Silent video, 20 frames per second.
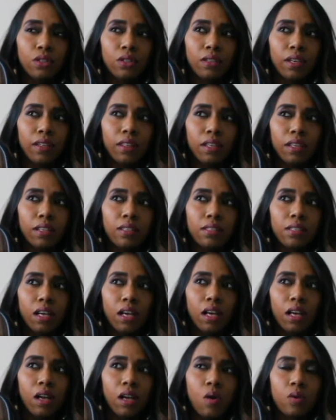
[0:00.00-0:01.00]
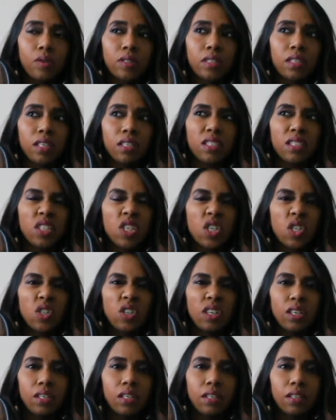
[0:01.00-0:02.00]
I think it's a goatskin
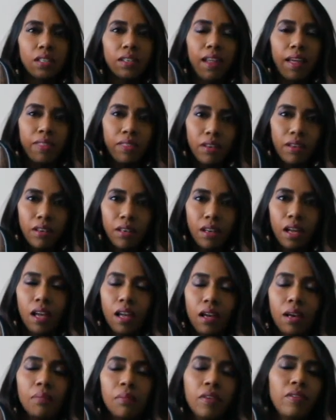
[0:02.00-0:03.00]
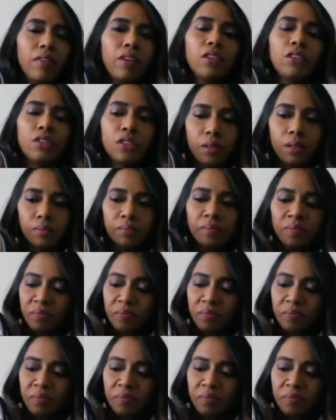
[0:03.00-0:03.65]
sugar leather. I'm not very sure.